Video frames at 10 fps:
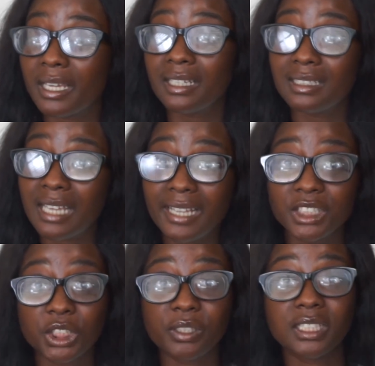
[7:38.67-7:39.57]
Can
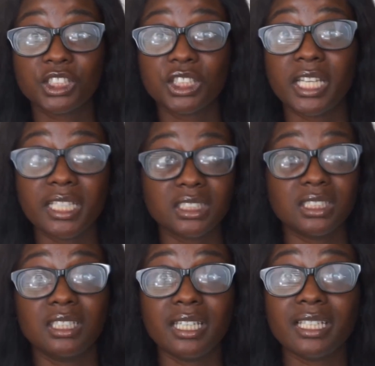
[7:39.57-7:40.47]
Nigeria change in
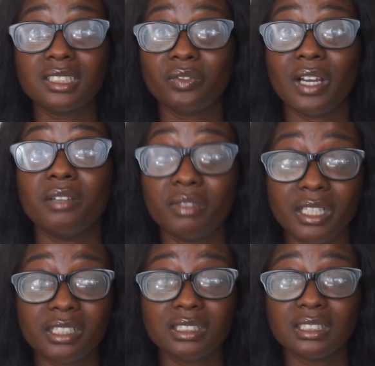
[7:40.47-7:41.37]
the next 5
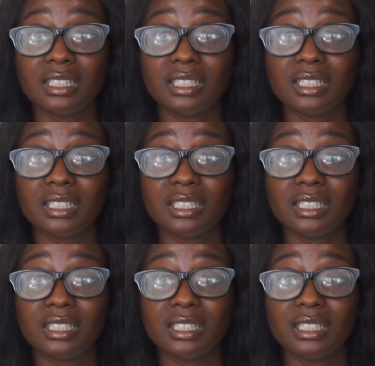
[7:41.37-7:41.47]
years?